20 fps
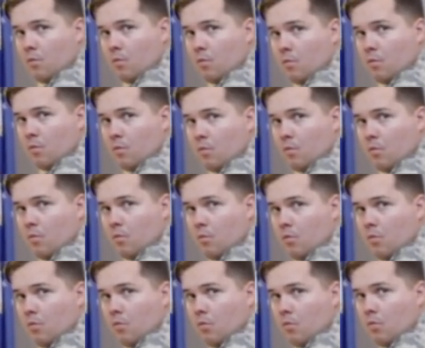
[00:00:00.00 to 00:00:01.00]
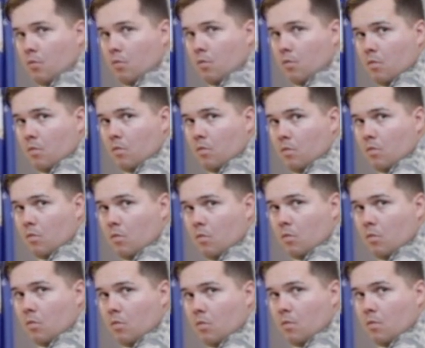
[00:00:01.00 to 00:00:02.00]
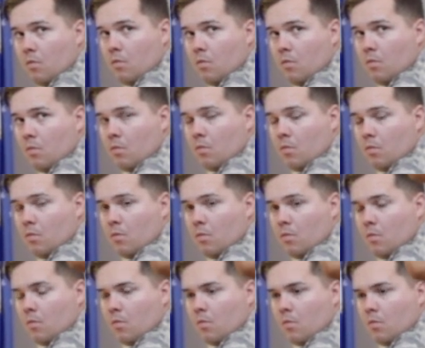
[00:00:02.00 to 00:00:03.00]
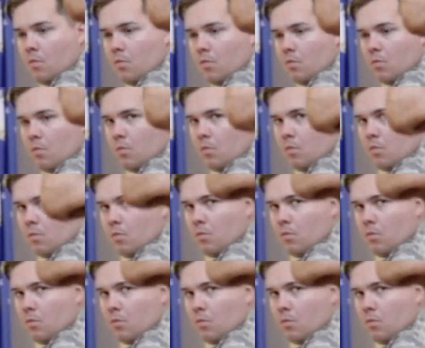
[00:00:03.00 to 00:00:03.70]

[no speech]